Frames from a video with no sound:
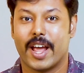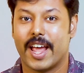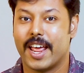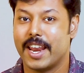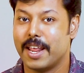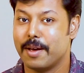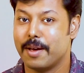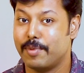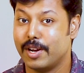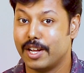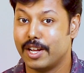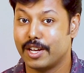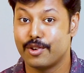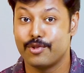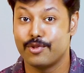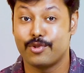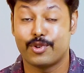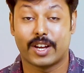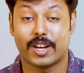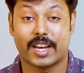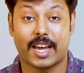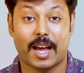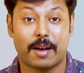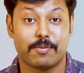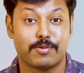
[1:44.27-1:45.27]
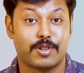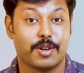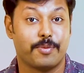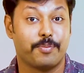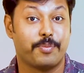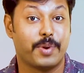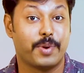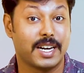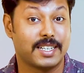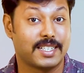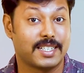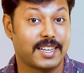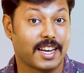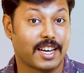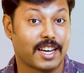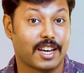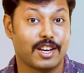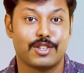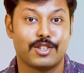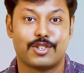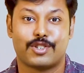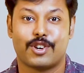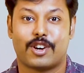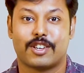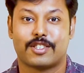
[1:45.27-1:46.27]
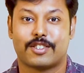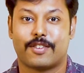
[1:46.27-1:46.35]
enabling you to capture breathtaking shots